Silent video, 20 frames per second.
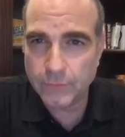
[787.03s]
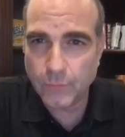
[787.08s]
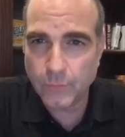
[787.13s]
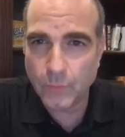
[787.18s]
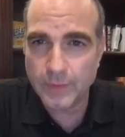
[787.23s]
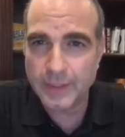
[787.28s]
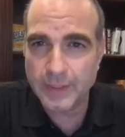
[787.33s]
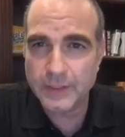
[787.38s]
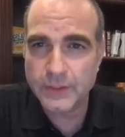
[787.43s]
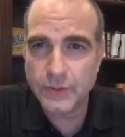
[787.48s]

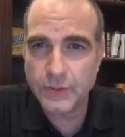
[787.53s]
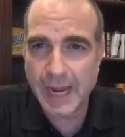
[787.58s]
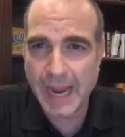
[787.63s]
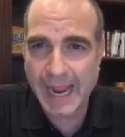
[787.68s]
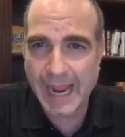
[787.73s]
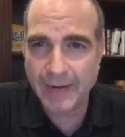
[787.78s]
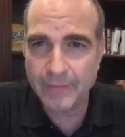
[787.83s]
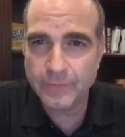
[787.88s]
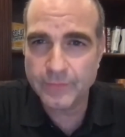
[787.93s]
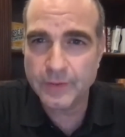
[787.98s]
for that you
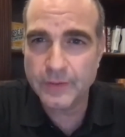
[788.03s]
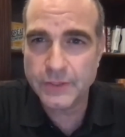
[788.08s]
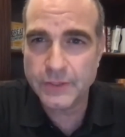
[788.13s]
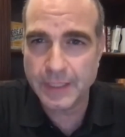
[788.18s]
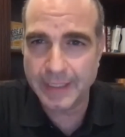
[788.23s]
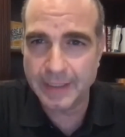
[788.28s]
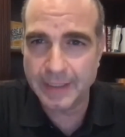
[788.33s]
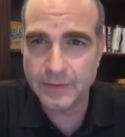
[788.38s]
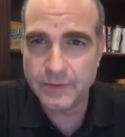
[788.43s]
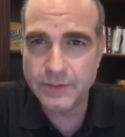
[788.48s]
have to
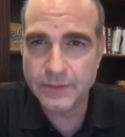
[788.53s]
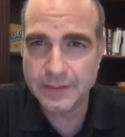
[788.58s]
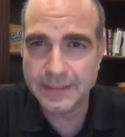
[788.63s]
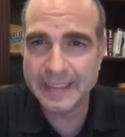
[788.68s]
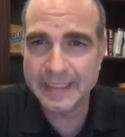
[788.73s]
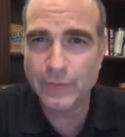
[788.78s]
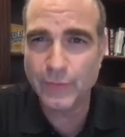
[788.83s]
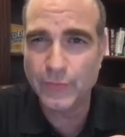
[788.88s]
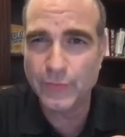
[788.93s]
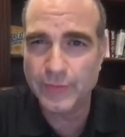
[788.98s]
change,
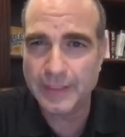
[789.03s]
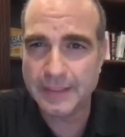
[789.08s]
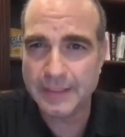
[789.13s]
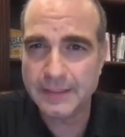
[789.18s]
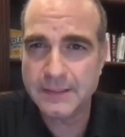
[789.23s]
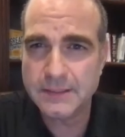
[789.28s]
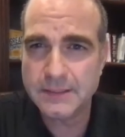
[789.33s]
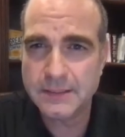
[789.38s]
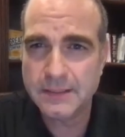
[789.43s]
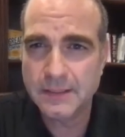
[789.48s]
little
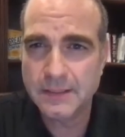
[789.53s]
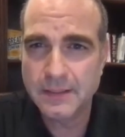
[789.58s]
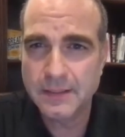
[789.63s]
things.